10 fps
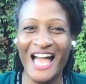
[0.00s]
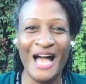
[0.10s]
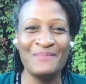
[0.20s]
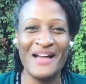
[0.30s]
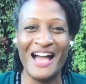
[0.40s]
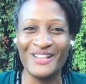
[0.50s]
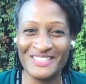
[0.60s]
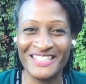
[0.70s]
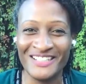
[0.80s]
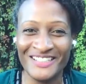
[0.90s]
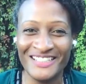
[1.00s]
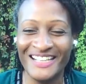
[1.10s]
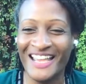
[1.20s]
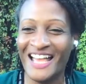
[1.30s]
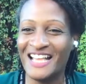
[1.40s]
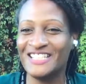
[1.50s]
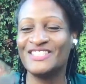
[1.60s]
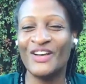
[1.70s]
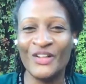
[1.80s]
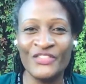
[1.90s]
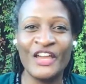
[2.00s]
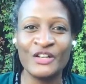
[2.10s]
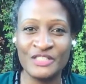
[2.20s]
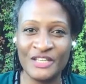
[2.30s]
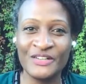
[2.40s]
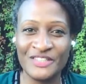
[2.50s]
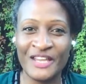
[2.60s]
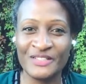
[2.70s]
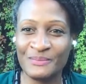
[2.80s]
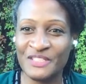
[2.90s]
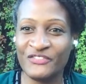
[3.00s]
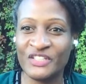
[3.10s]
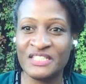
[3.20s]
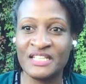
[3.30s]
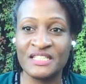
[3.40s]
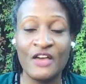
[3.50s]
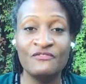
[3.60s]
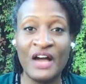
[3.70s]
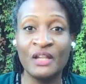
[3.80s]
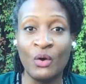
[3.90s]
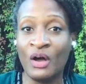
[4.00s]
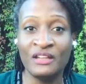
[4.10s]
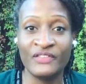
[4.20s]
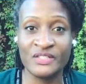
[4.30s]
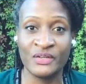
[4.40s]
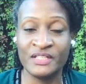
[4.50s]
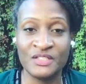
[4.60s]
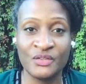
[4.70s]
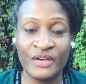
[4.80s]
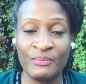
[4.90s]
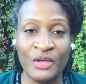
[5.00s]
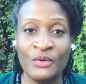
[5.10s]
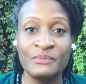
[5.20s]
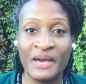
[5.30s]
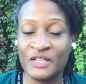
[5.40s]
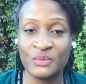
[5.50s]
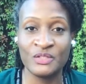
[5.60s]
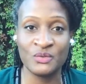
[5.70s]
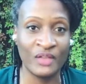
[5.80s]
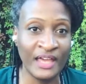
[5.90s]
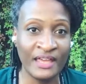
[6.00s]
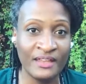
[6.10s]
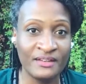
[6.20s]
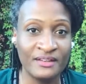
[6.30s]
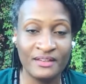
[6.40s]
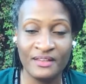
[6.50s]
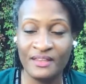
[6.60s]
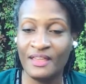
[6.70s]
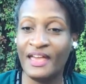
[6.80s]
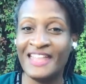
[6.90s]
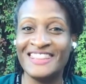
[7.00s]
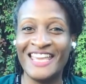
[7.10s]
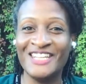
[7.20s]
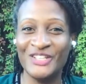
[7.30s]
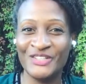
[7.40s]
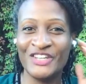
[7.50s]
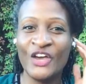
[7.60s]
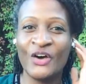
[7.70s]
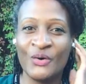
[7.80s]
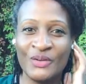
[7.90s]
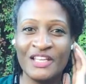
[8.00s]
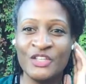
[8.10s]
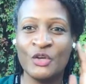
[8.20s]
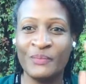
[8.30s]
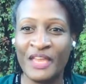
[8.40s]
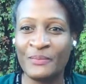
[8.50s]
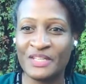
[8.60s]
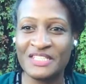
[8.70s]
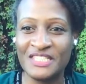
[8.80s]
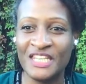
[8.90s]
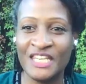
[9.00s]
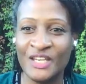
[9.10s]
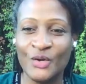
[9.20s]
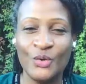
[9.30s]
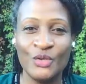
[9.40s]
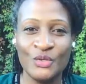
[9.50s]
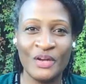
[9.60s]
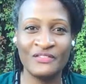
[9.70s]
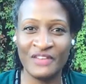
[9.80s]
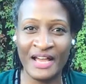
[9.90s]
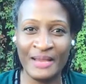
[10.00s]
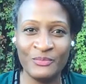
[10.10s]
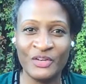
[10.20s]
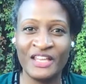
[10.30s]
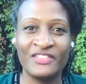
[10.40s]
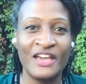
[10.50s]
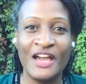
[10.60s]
I'm a house sitter. So there's some differences. Follow all of us on Instagram though. You might as well do that. And then you'll be able to see who you want to vibe with.